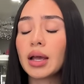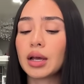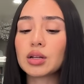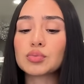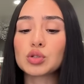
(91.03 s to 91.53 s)

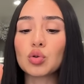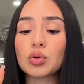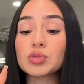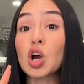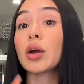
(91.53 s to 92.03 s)
It
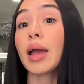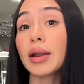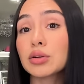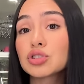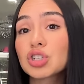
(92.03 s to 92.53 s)
absorbs our
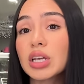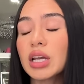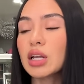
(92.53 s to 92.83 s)
energy.